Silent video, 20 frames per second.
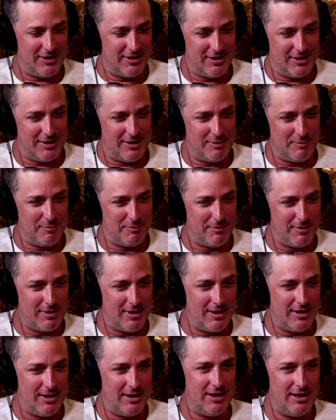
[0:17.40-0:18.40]

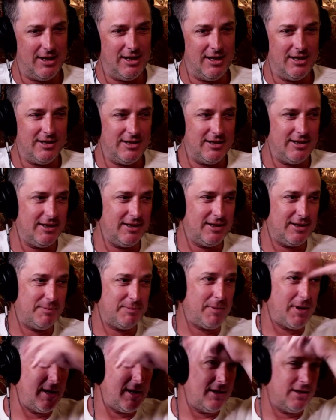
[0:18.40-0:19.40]
run the easiest
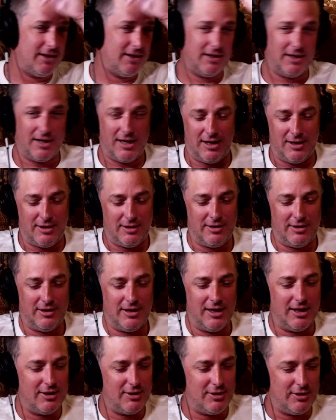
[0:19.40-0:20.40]
spot to hate on the
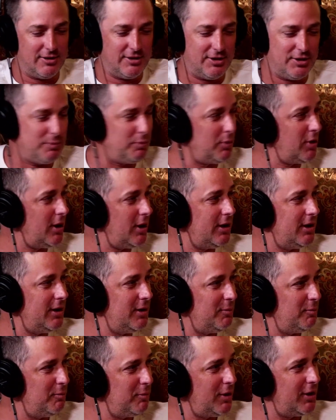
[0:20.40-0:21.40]
Lakers is Bronny
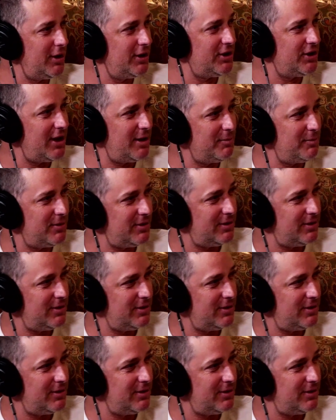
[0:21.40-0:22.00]
James.